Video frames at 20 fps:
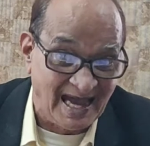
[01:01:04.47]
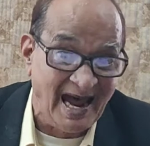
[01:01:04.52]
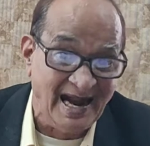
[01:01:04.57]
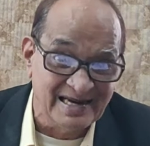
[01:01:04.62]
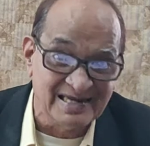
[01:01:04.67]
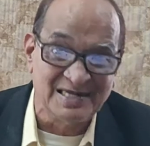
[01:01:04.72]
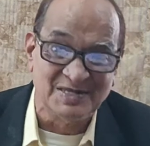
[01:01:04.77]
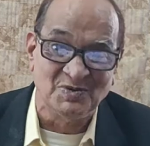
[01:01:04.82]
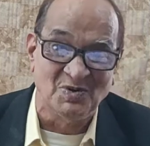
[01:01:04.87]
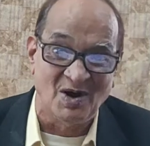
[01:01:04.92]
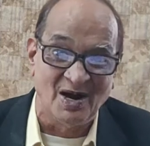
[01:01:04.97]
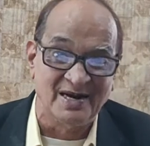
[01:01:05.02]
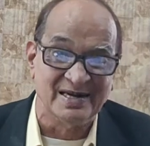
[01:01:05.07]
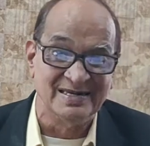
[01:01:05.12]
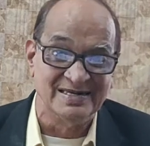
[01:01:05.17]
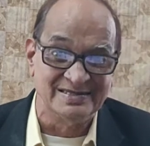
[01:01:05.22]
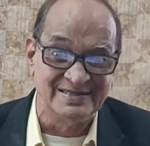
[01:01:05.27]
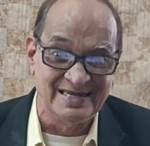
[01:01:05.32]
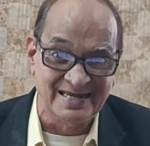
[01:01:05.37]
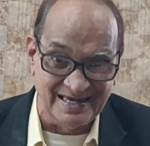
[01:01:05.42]
That is
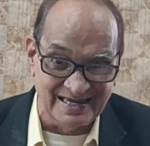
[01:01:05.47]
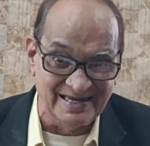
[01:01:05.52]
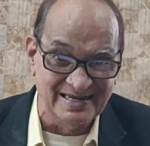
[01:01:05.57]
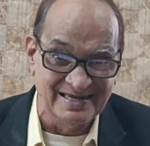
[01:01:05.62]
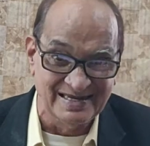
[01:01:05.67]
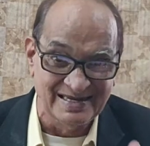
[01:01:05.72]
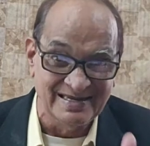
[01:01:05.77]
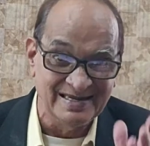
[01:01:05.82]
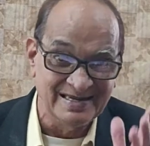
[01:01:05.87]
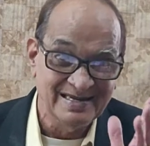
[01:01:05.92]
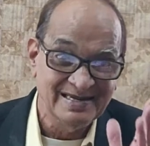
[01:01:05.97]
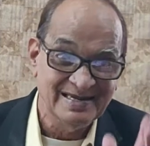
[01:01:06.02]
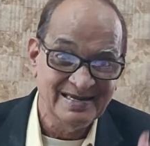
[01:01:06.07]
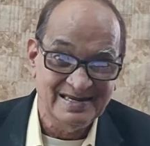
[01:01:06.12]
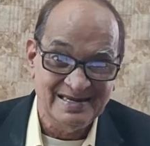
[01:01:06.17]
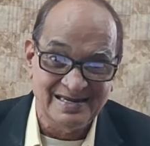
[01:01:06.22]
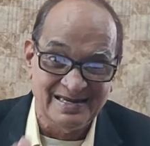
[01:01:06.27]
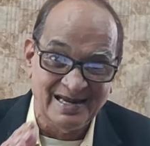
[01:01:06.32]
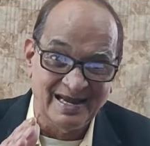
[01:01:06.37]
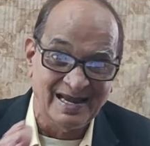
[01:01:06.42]
what is the
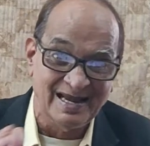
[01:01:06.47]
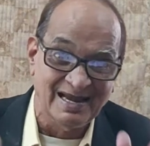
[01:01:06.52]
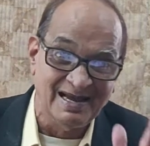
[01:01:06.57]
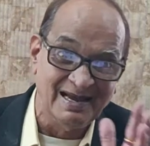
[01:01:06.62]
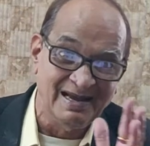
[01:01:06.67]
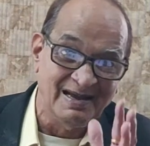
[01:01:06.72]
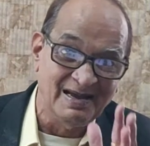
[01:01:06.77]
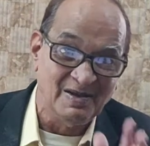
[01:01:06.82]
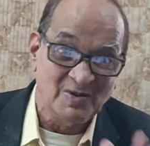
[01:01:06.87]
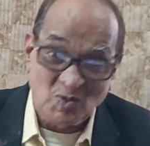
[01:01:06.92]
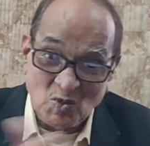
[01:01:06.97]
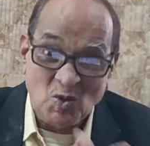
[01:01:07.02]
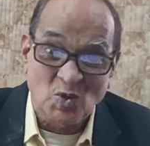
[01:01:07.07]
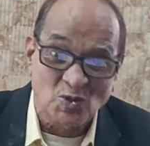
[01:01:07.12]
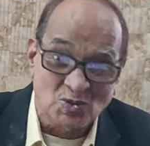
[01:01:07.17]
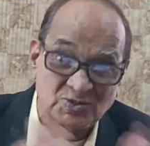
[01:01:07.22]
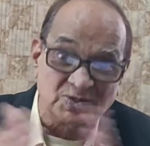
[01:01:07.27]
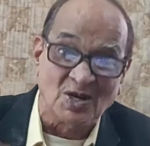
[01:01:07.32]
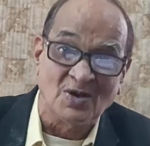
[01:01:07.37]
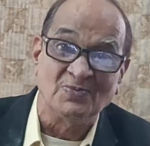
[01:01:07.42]
uh,
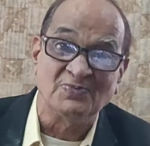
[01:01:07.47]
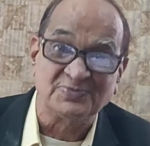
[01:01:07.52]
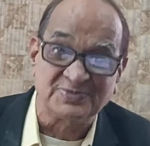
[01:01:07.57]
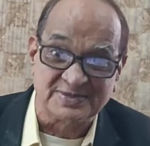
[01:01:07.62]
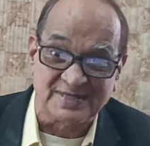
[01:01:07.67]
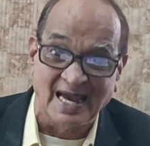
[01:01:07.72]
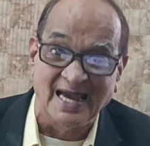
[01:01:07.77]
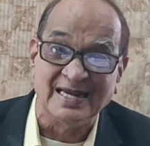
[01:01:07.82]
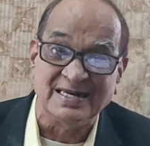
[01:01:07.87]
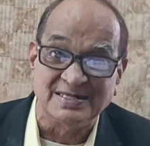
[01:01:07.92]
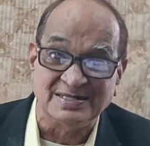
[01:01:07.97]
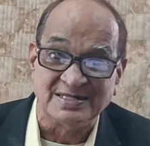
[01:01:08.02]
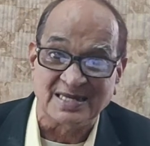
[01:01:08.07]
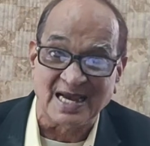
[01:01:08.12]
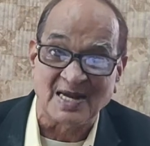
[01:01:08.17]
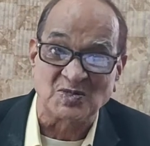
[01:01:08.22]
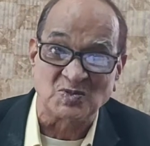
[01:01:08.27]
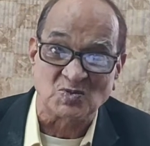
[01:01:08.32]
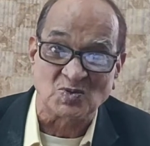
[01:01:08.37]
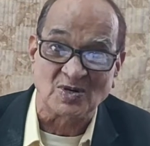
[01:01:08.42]
use of
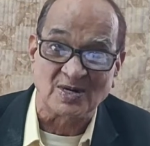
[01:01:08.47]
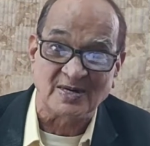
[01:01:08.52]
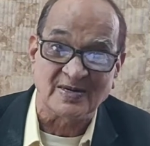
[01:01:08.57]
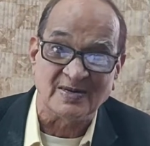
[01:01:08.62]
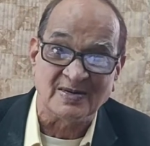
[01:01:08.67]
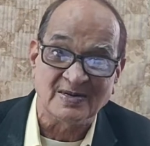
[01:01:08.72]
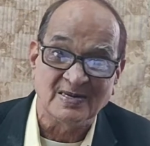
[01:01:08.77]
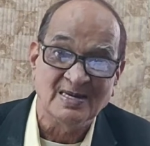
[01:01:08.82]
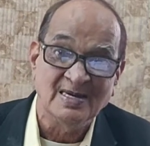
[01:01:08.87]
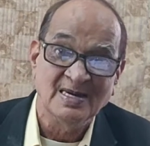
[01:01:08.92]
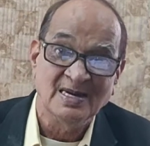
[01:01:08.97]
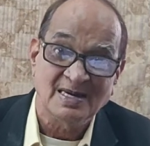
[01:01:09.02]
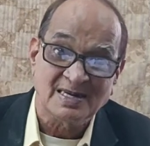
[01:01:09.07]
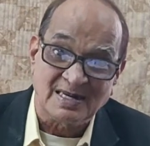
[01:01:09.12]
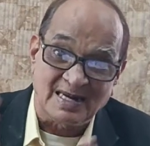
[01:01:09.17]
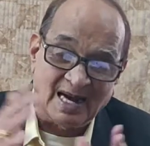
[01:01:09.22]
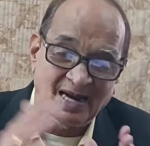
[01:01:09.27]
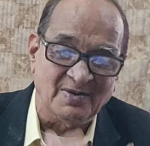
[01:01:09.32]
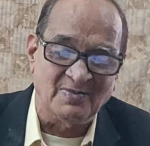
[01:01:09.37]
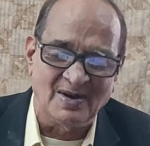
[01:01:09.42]
science actually.
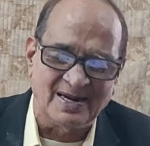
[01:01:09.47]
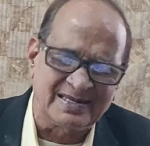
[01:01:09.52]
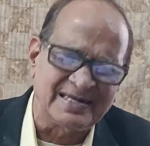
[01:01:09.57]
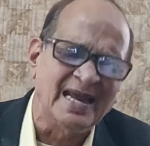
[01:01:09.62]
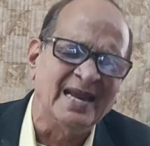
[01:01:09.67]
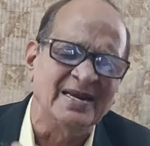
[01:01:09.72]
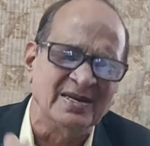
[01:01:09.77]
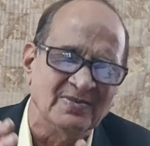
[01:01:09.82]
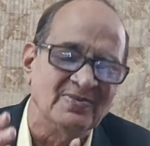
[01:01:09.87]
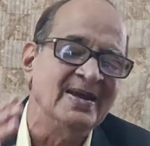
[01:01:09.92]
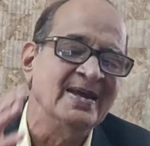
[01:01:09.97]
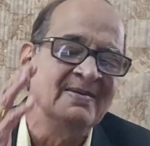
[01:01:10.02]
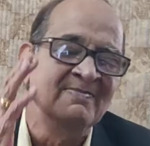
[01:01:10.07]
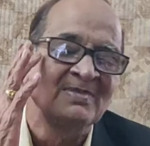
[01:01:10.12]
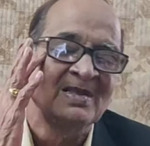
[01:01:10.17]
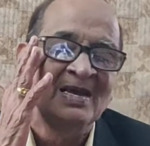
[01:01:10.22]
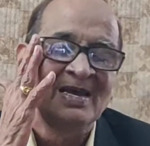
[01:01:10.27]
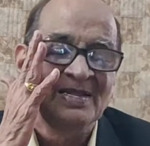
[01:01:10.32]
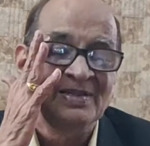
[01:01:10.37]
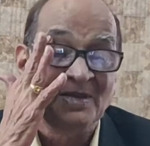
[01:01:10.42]
Convert
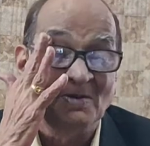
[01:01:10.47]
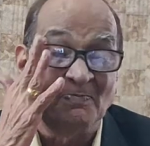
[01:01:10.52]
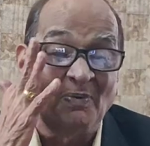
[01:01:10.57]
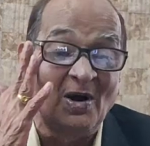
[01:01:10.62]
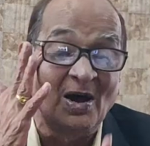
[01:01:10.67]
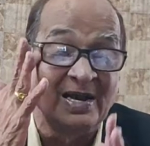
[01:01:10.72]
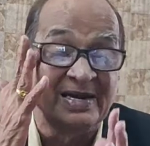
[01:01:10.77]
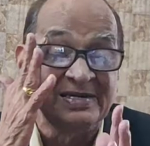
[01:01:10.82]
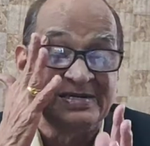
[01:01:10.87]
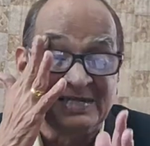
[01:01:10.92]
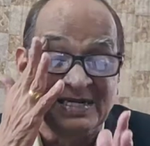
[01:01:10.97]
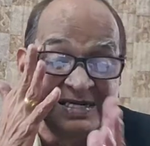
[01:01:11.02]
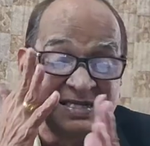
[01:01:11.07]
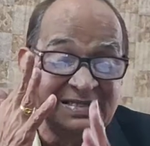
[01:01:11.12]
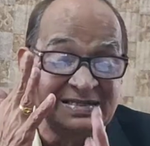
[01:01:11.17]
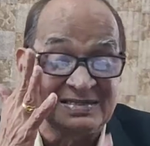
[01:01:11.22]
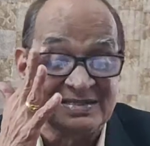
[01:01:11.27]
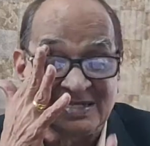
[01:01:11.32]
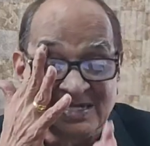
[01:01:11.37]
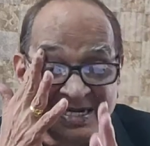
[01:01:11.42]
anyway, the point
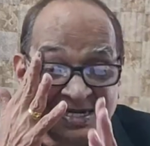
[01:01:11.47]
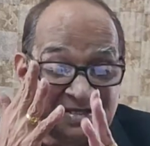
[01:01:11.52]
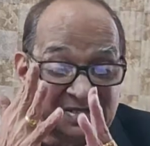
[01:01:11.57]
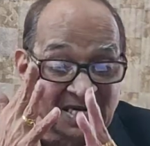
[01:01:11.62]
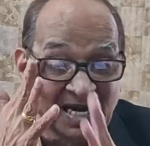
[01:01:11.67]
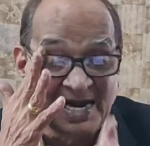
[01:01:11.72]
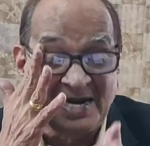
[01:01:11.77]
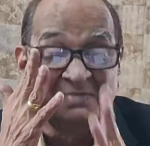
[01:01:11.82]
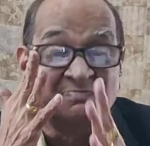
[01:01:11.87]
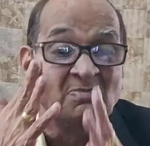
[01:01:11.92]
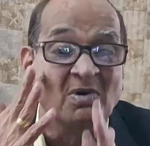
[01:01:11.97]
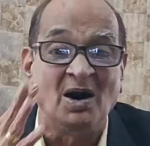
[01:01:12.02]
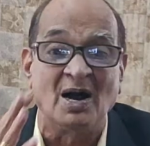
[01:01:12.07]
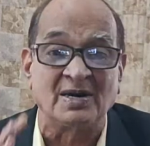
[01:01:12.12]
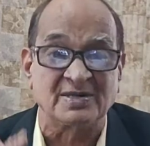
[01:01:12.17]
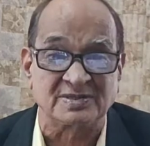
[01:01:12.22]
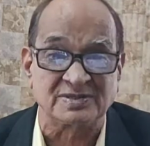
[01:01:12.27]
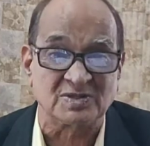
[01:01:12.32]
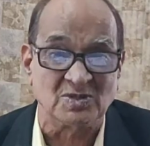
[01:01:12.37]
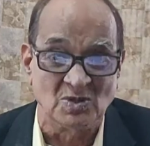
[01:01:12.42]
is a
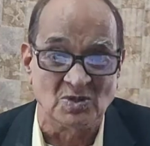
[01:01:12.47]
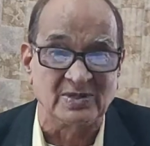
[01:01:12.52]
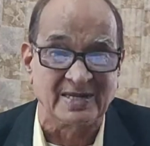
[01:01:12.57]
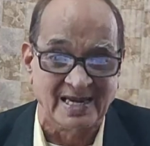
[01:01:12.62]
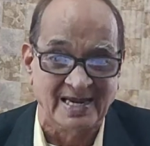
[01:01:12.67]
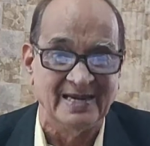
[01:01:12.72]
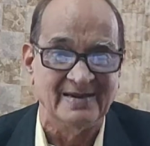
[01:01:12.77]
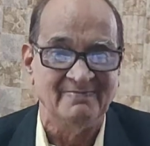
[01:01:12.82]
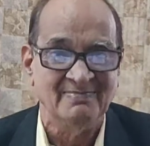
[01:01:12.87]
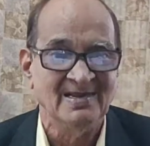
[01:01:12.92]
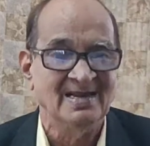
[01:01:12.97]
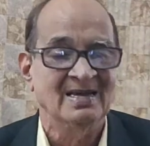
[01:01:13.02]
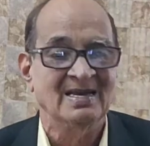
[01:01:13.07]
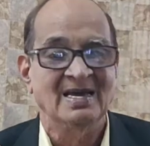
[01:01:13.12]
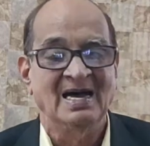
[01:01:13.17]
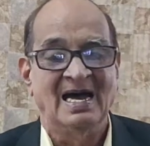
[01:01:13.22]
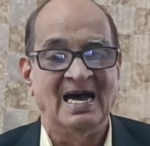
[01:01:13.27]
trademark, okay?